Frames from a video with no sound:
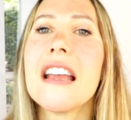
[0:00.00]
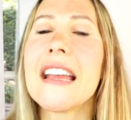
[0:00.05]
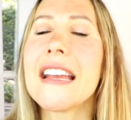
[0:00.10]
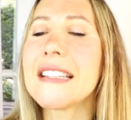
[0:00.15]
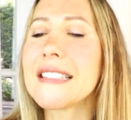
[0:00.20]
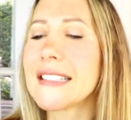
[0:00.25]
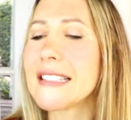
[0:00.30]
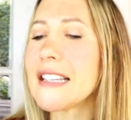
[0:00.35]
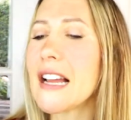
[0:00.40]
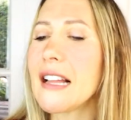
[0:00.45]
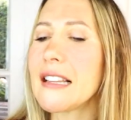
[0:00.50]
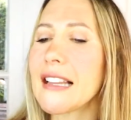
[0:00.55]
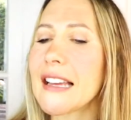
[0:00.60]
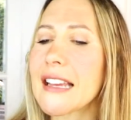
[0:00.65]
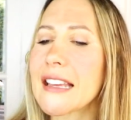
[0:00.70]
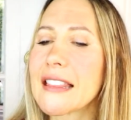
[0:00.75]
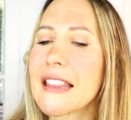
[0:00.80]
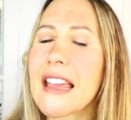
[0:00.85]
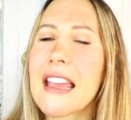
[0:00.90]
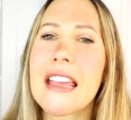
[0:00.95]
It's not
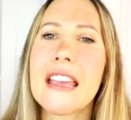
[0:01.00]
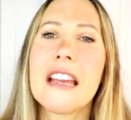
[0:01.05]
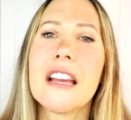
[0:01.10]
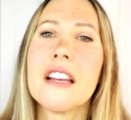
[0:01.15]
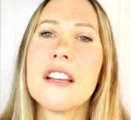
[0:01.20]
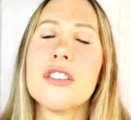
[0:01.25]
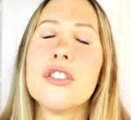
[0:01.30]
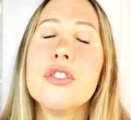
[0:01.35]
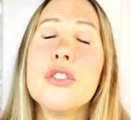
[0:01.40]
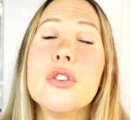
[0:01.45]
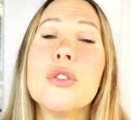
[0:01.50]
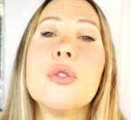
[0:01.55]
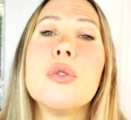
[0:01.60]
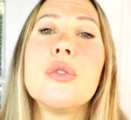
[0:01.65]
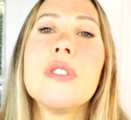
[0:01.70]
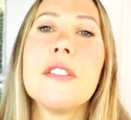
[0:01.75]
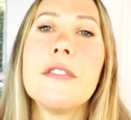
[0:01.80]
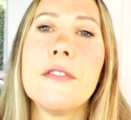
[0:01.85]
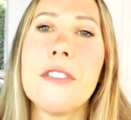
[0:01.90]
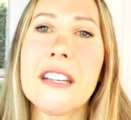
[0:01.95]
like they
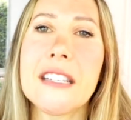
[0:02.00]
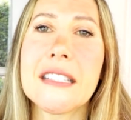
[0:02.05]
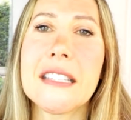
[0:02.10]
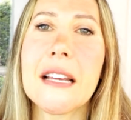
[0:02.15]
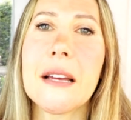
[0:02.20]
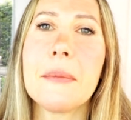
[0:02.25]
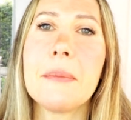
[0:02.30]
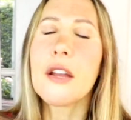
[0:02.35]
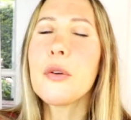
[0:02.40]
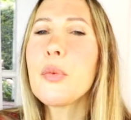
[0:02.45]
knew the victim.